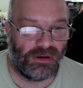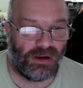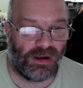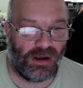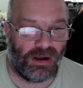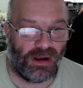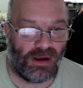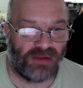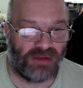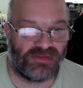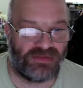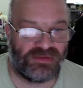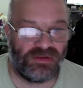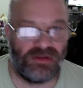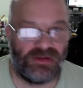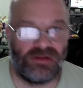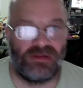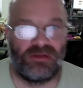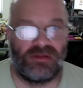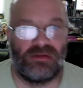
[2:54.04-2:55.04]
I
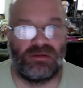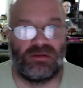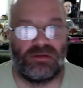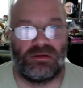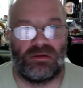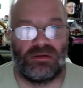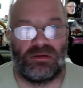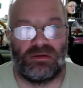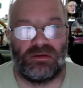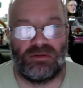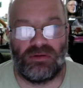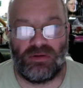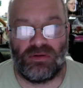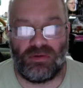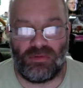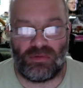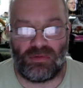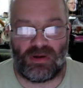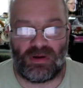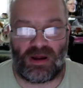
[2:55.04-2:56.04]
think, Austria?
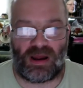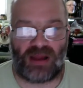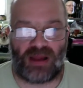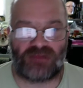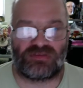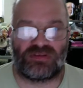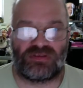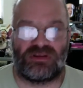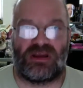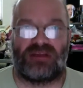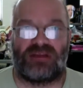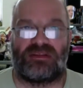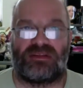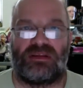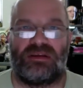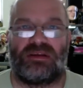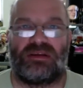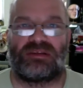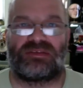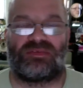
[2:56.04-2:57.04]
No, actually, I
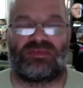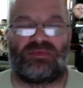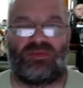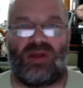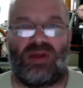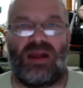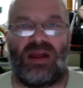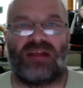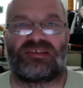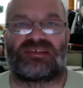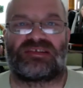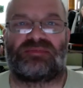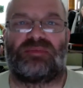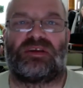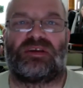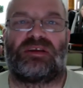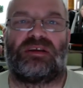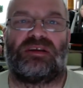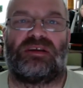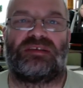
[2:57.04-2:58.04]
think it's France,
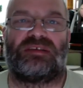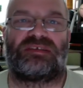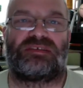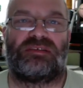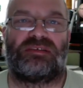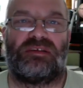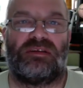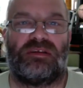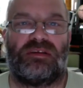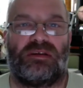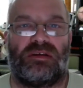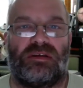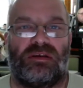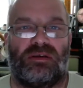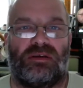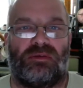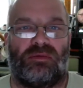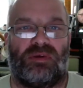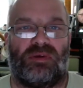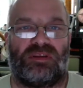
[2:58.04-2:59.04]
because
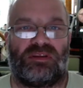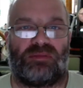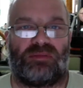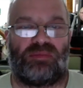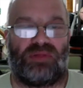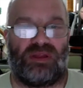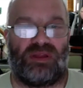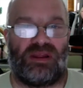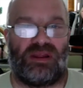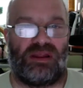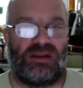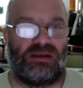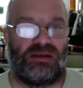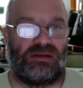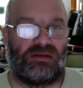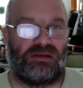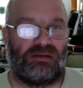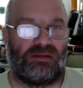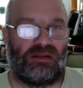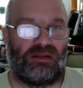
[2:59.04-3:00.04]
when the plane
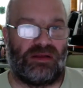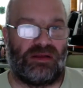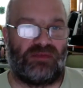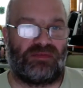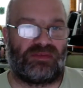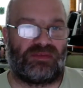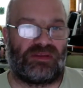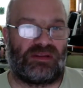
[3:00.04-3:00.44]
left